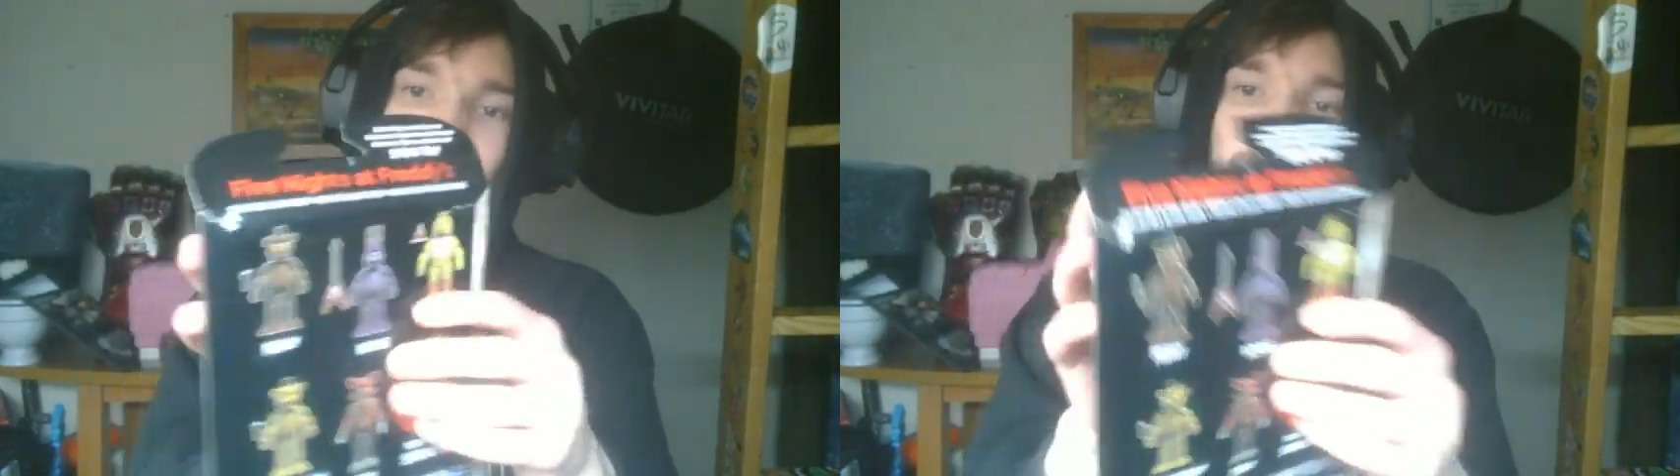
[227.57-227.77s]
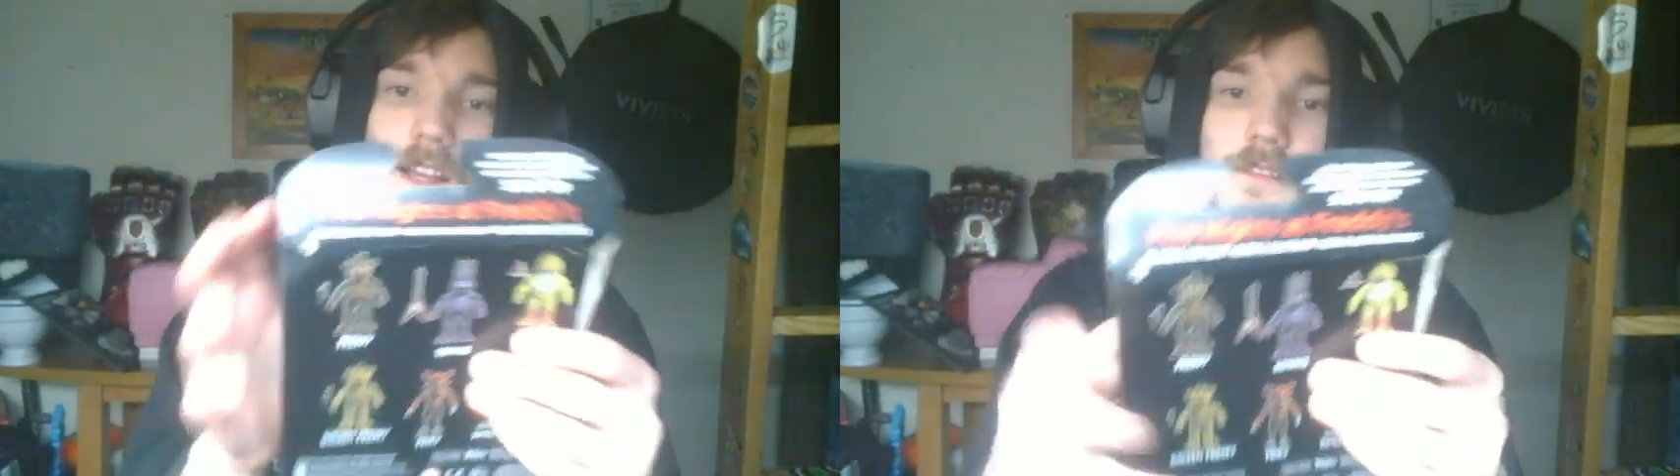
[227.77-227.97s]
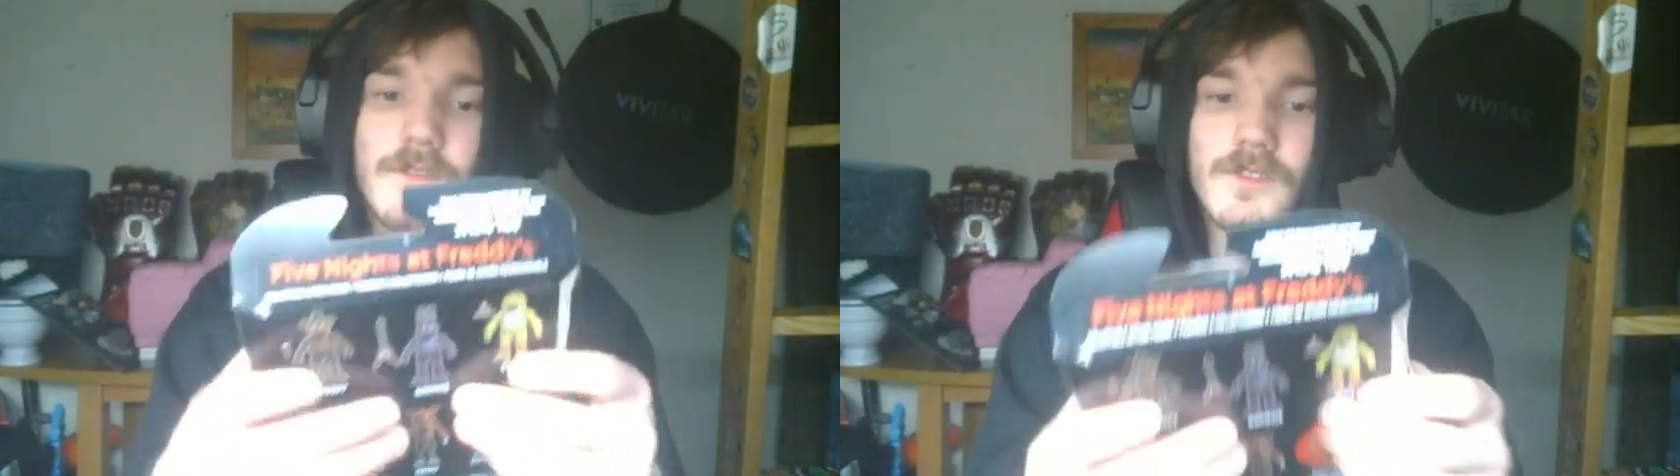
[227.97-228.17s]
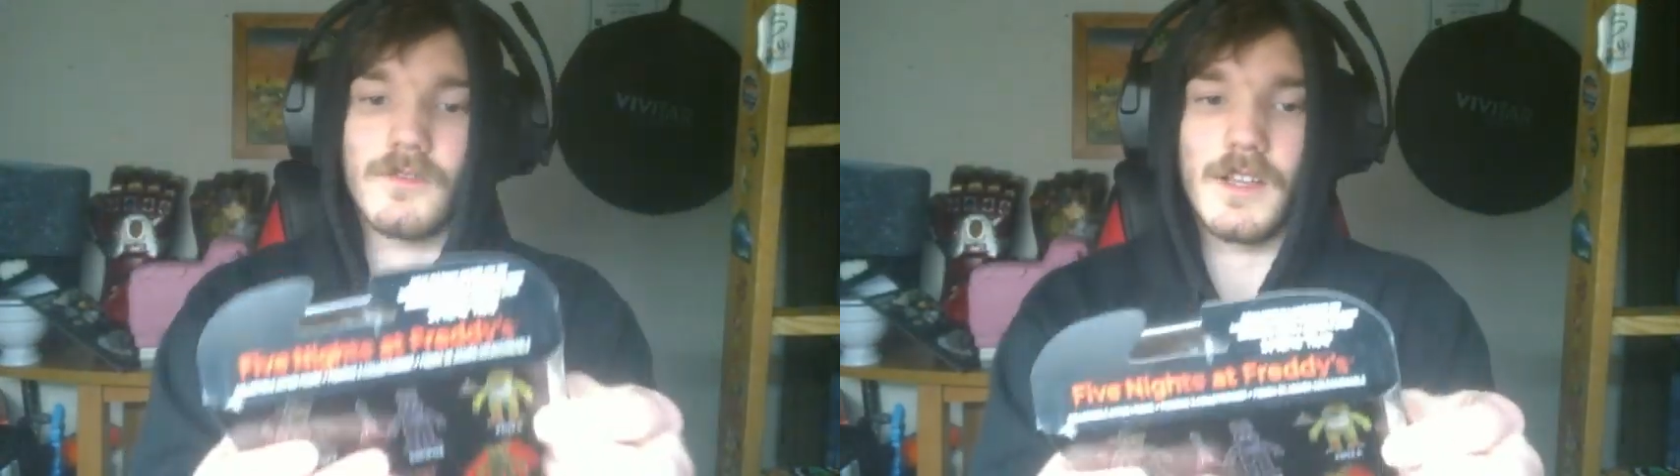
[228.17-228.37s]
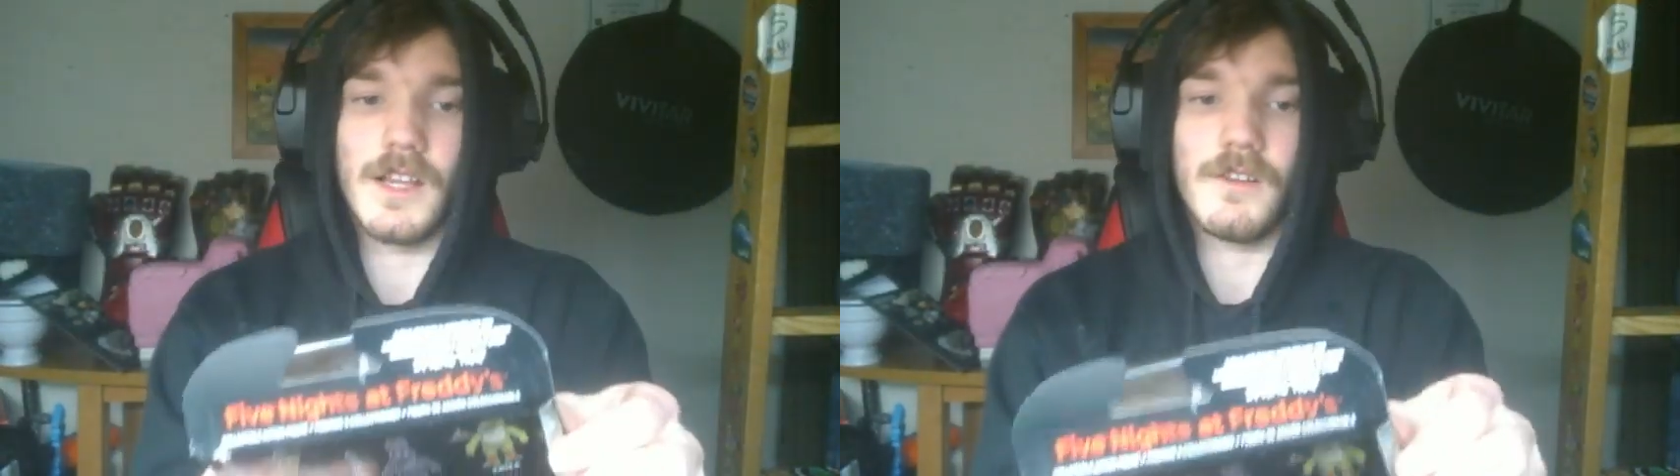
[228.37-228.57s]
that ever so
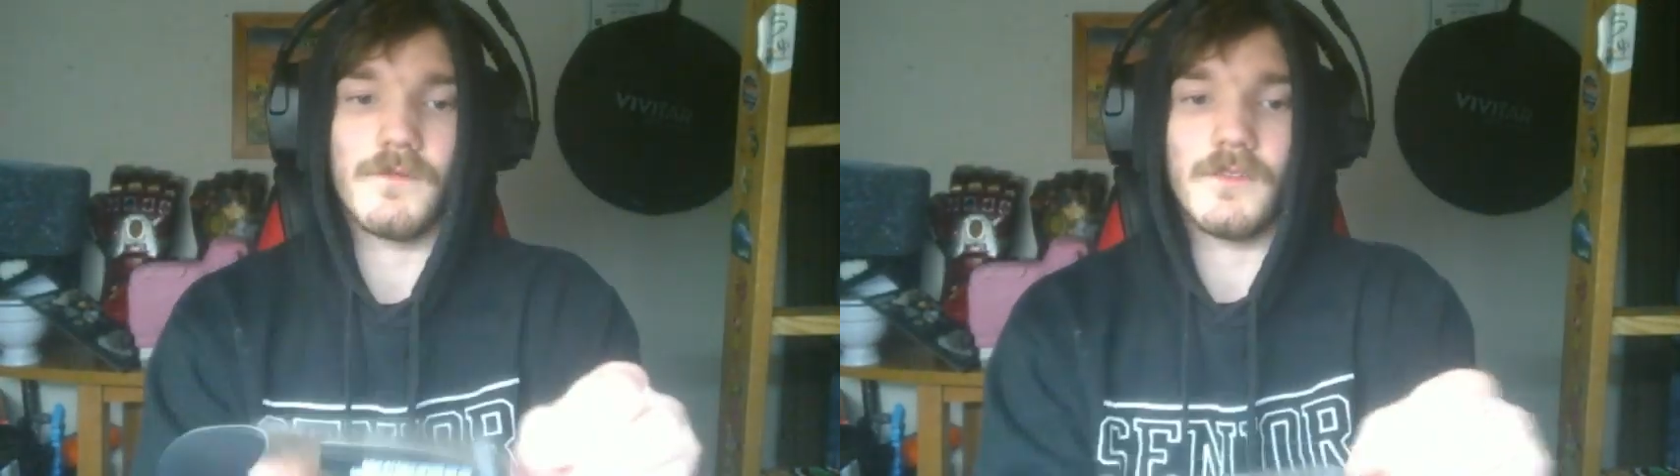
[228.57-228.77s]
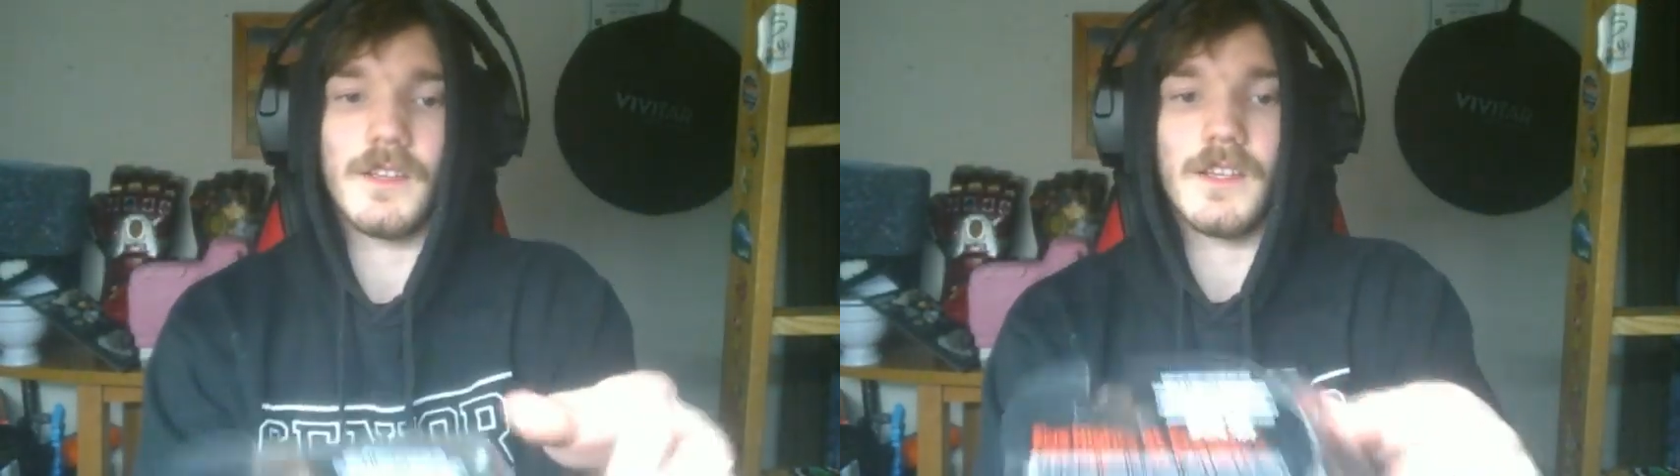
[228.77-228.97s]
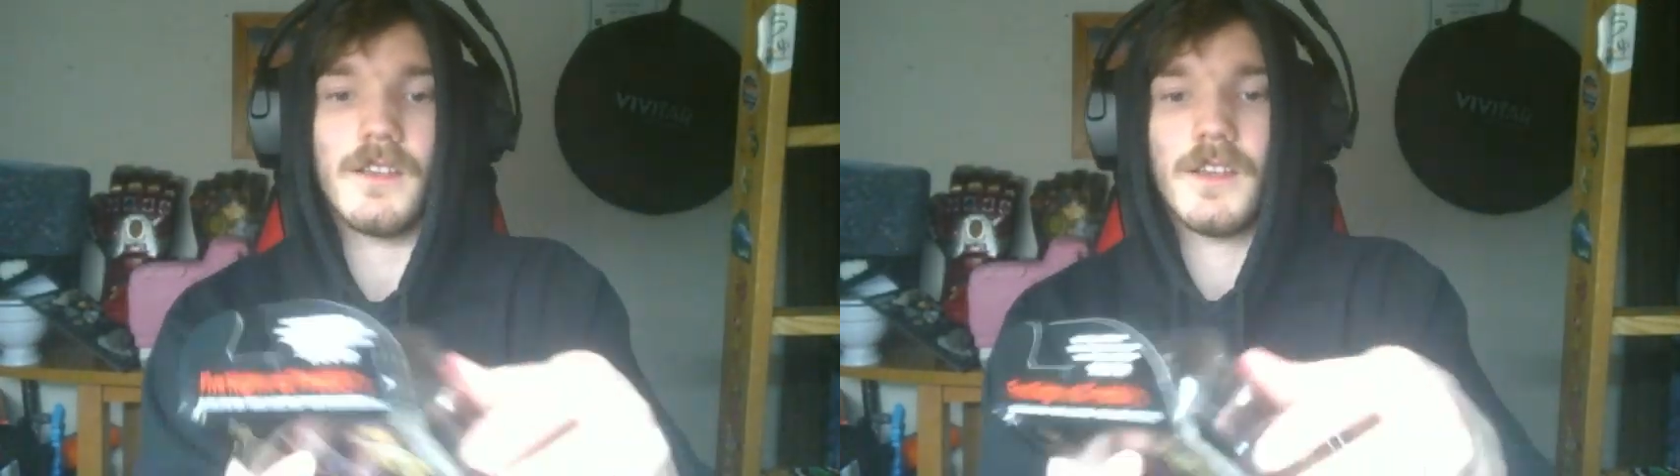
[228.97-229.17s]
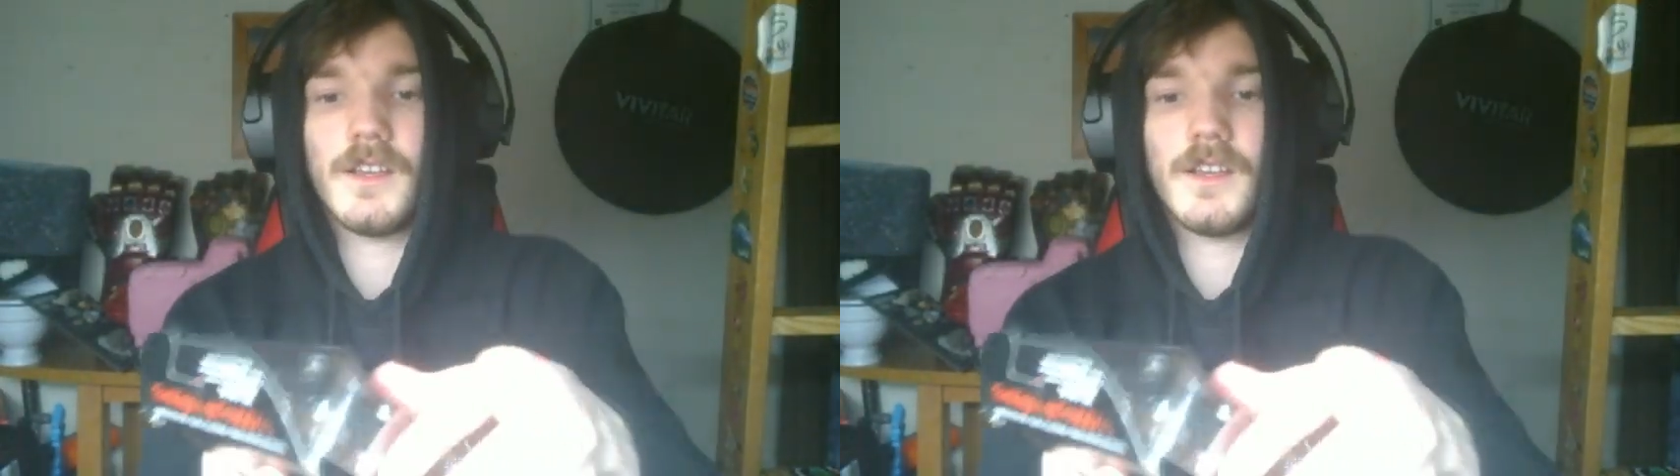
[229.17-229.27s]
carefully.